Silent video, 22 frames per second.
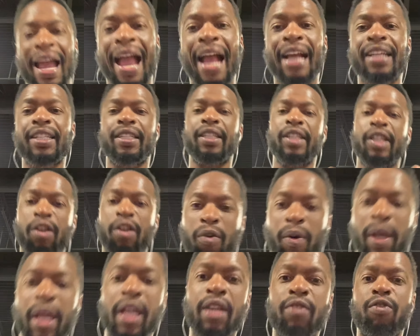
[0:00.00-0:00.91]
actually
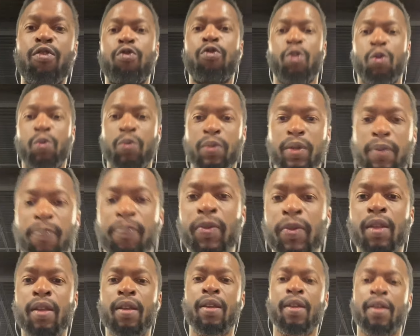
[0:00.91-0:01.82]
craves fruit,
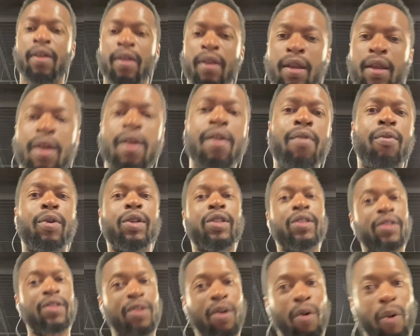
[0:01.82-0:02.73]
which
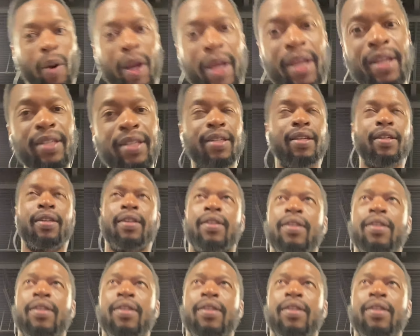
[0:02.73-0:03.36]
is crazy.